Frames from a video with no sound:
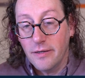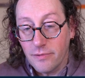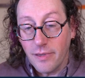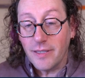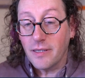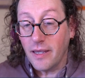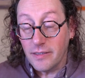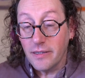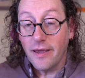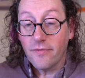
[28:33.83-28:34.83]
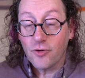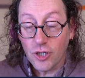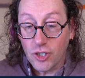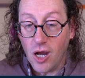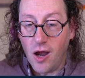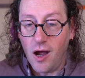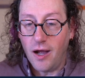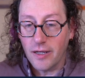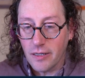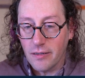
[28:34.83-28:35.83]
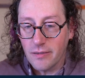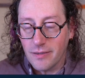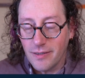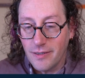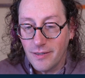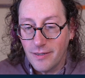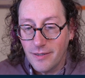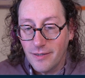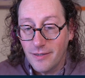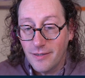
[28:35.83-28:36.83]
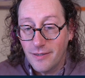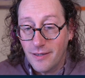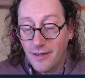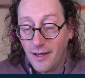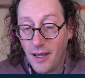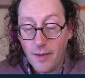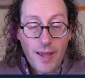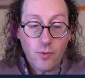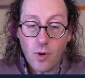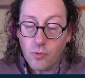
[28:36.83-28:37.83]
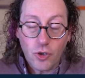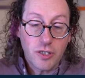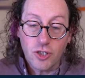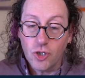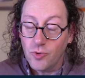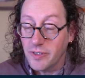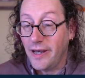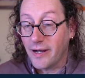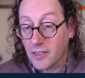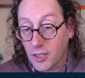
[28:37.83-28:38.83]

Let's get together and talk about what we're going to do in the next